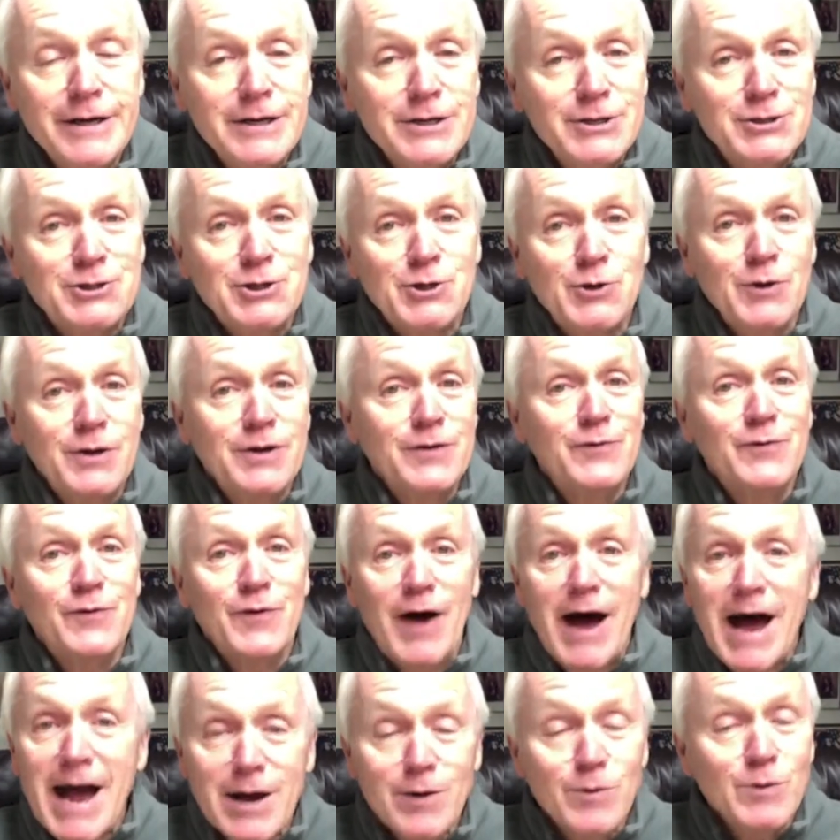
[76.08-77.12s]
So if
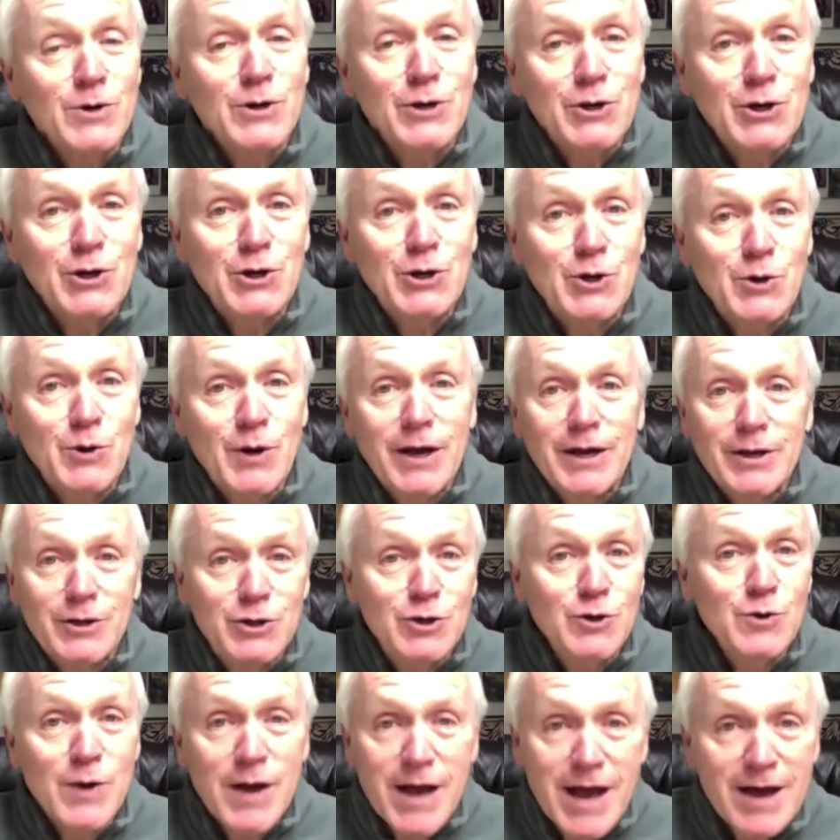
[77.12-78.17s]
I were you and
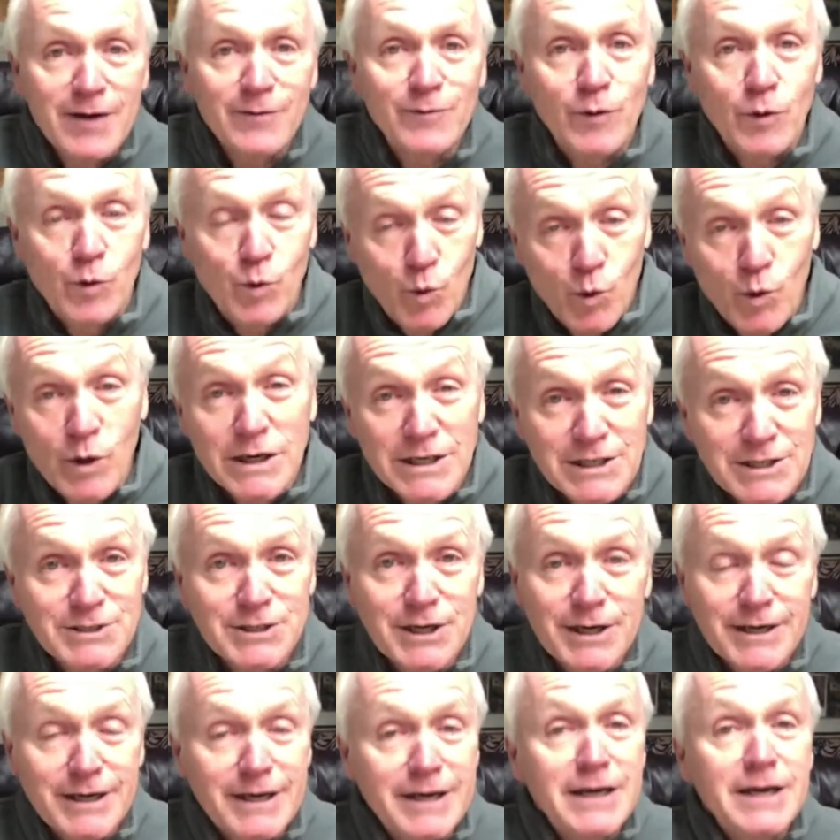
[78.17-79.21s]
you have work
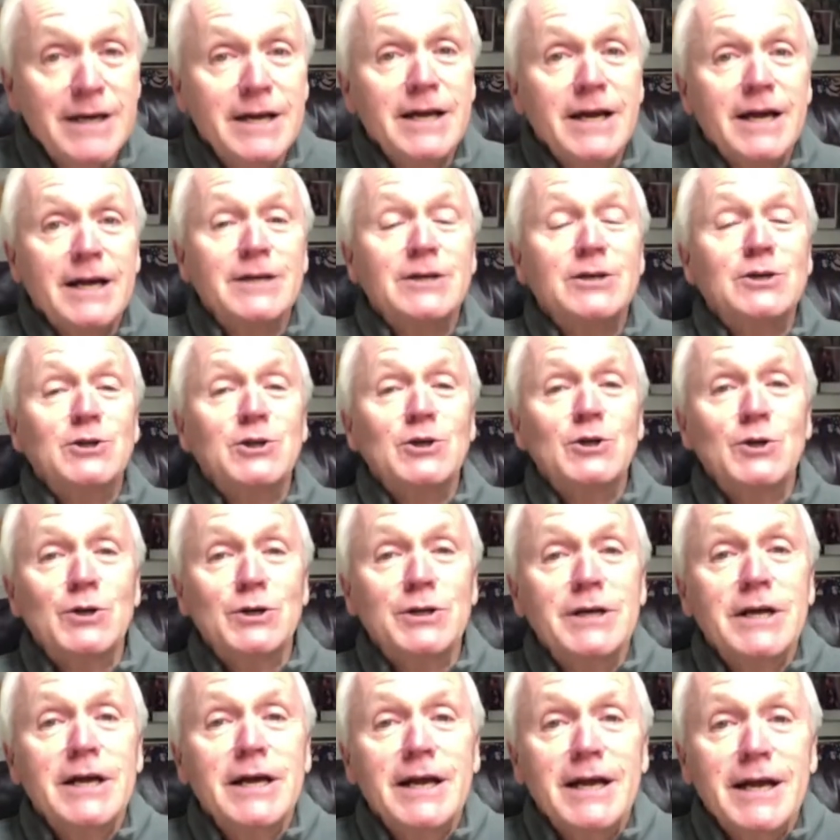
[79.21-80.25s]
study included
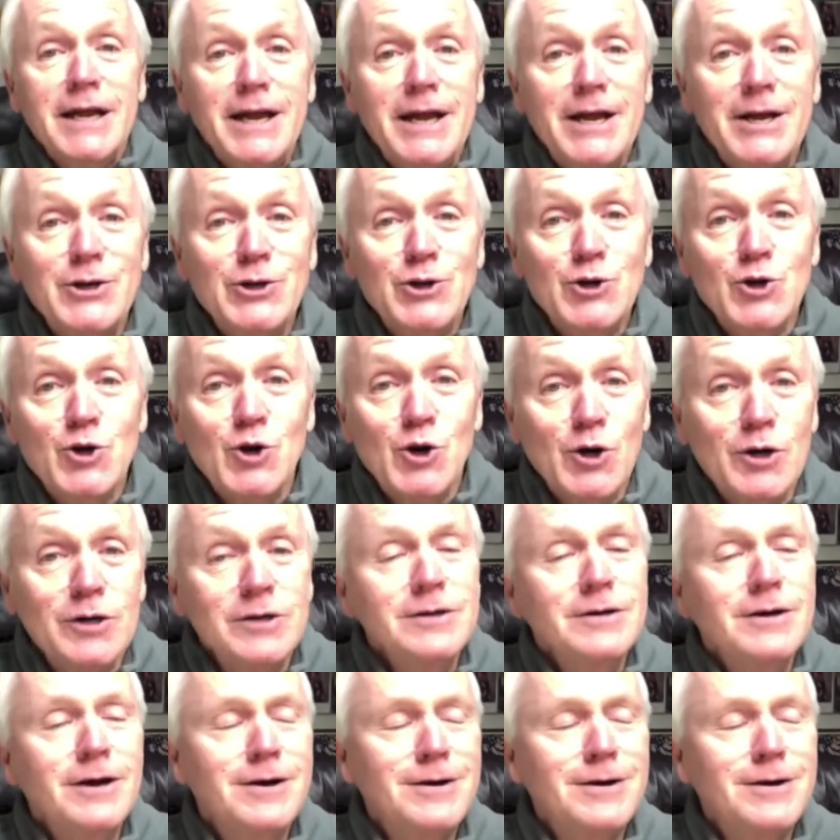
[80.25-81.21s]
in your